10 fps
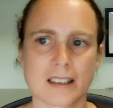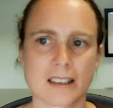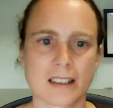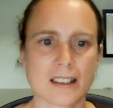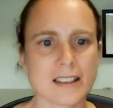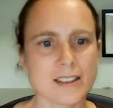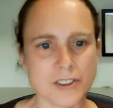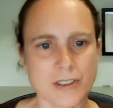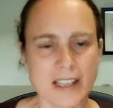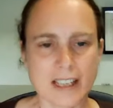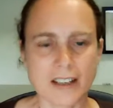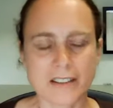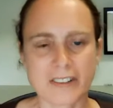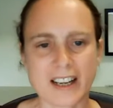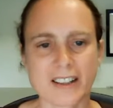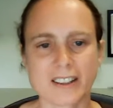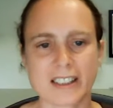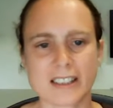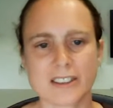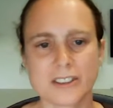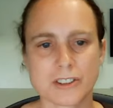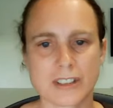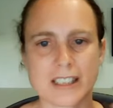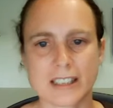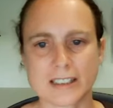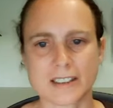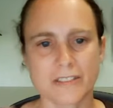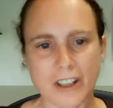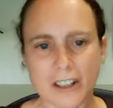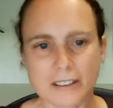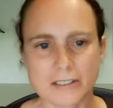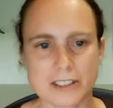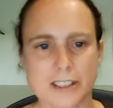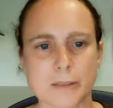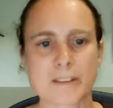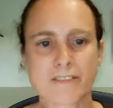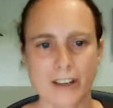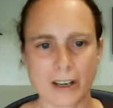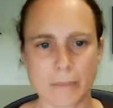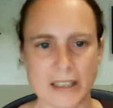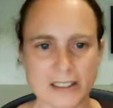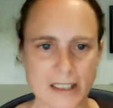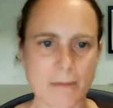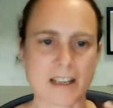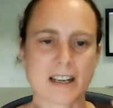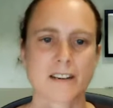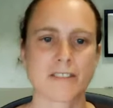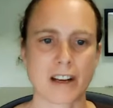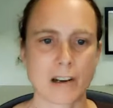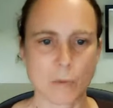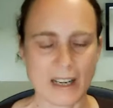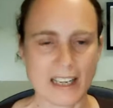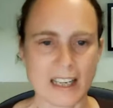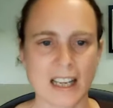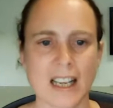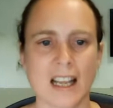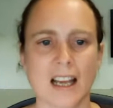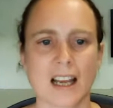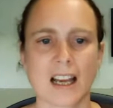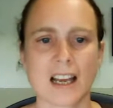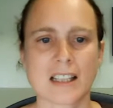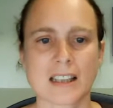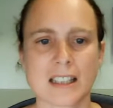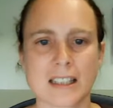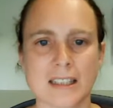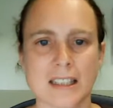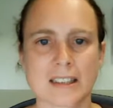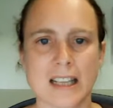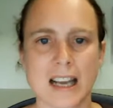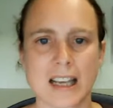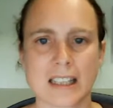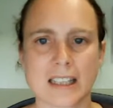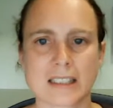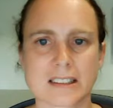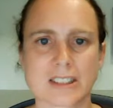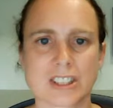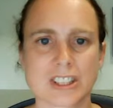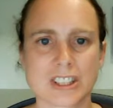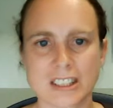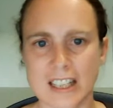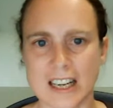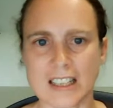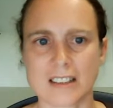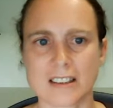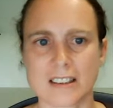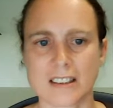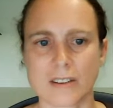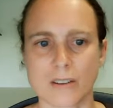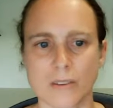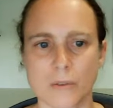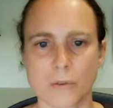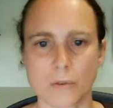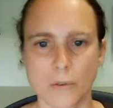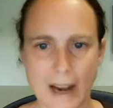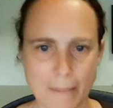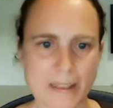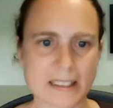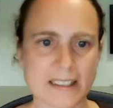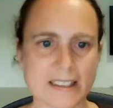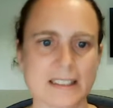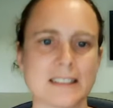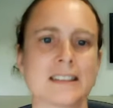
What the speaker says: the history of how the industry has evolved, which has been very male dominated, very white. I think that is changing rapidly.